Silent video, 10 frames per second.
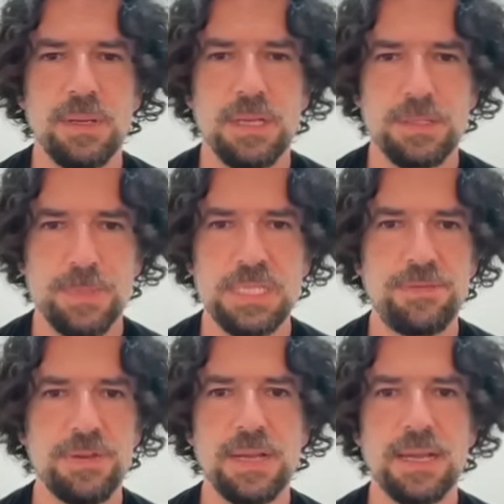
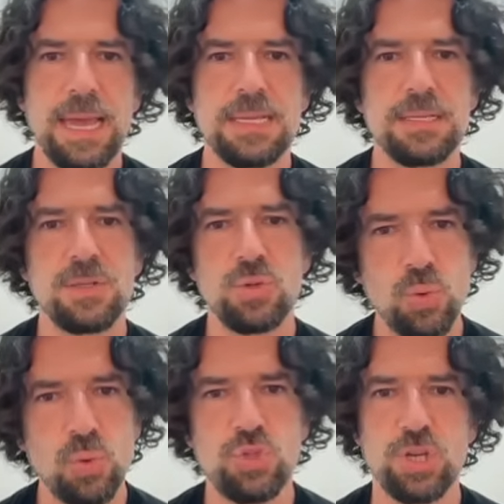specific case,
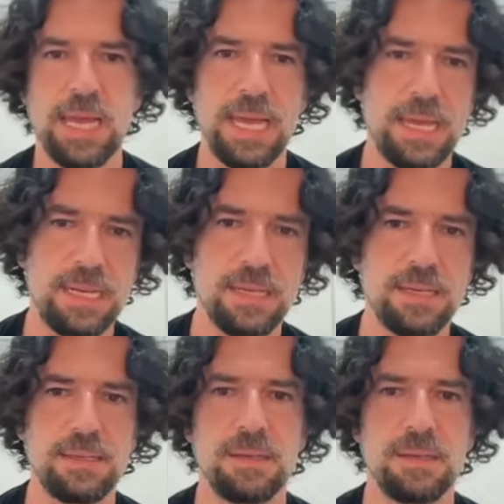two generic